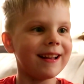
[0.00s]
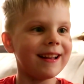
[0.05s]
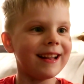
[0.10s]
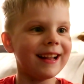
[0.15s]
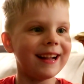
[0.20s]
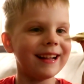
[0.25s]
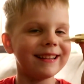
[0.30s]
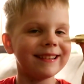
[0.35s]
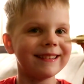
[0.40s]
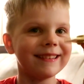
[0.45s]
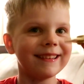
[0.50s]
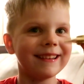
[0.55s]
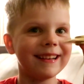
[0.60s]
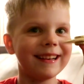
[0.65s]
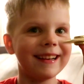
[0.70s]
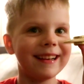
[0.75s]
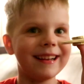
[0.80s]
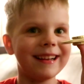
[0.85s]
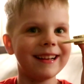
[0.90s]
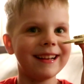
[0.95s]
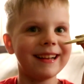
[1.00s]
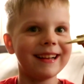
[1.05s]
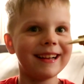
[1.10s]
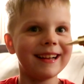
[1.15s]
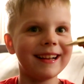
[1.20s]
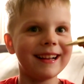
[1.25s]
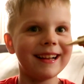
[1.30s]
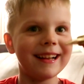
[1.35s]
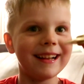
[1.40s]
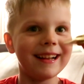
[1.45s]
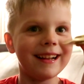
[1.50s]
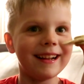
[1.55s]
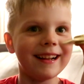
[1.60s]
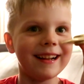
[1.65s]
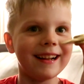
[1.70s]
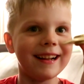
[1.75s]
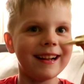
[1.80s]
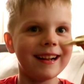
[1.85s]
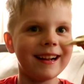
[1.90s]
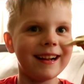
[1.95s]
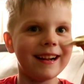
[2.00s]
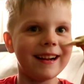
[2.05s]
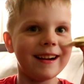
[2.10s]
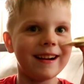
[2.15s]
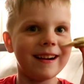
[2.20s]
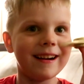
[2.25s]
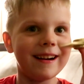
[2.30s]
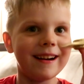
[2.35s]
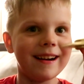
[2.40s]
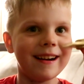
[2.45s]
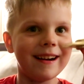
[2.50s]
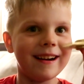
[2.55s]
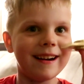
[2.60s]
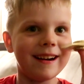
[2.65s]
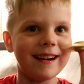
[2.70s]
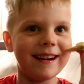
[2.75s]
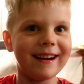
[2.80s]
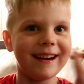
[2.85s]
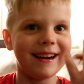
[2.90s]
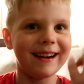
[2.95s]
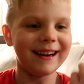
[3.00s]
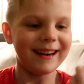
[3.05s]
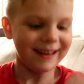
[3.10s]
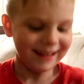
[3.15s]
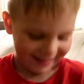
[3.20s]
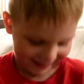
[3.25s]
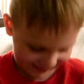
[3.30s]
Wow, look at you. Look